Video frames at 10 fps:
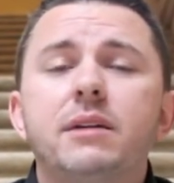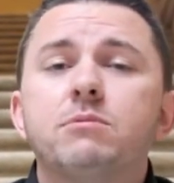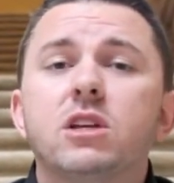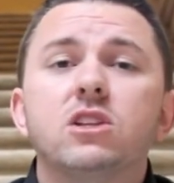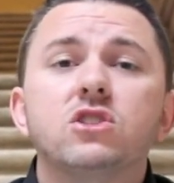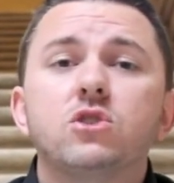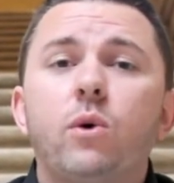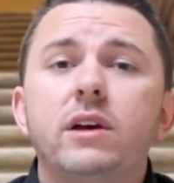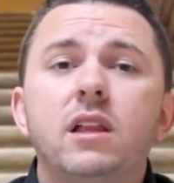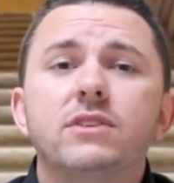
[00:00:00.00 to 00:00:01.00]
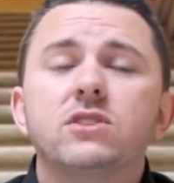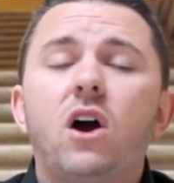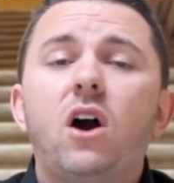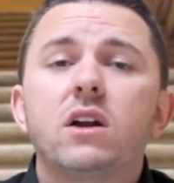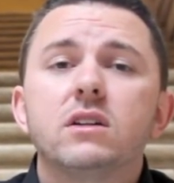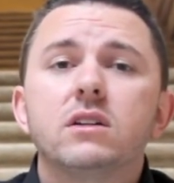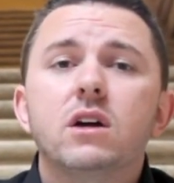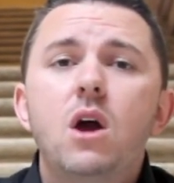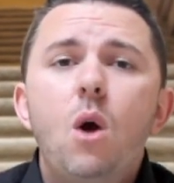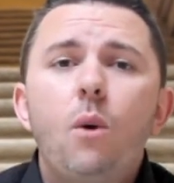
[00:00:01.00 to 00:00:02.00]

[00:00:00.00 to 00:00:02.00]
limbs on the soil of his heart.